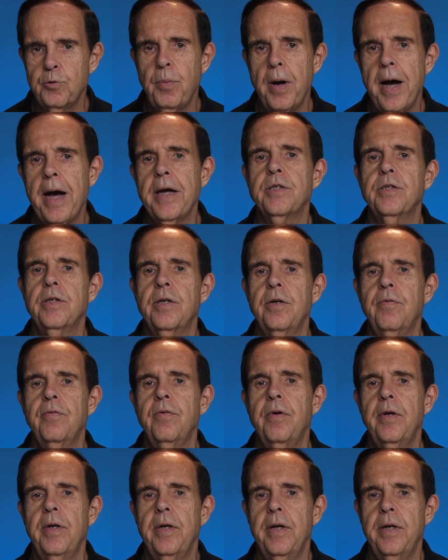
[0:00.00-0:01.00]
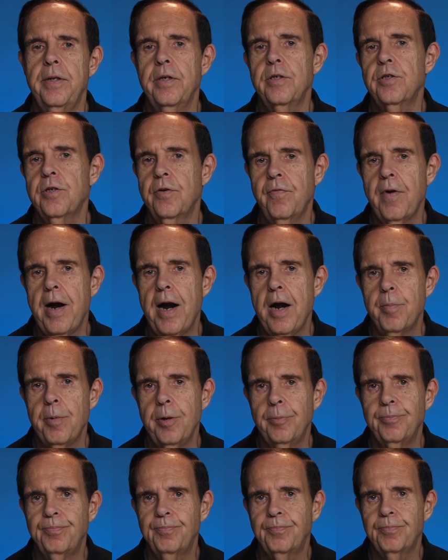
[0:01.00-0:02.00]
positive in this
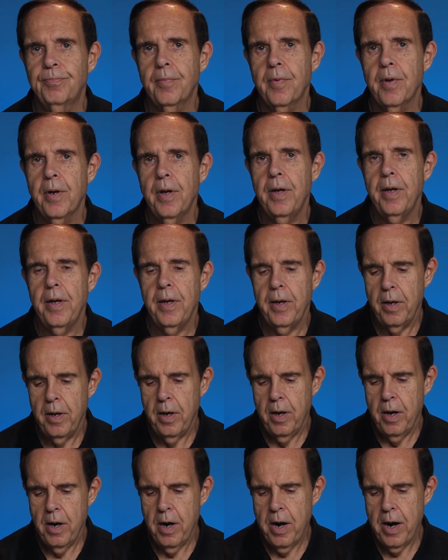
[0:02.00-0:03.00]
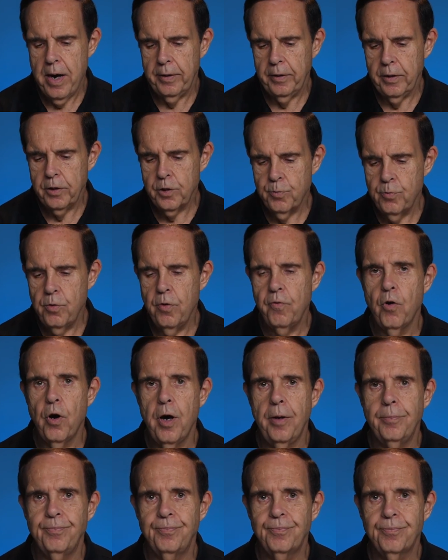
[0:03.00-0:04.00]
environment. All right, let's move
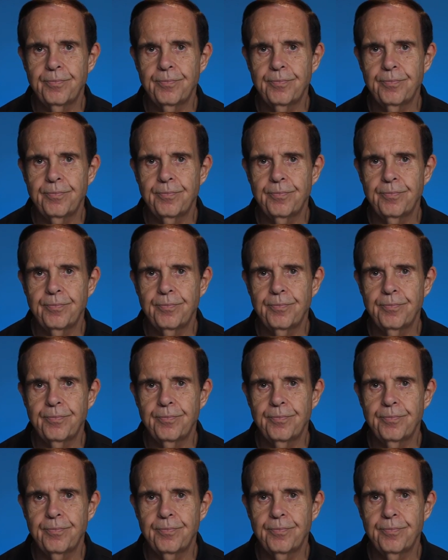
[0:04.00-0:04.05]
on.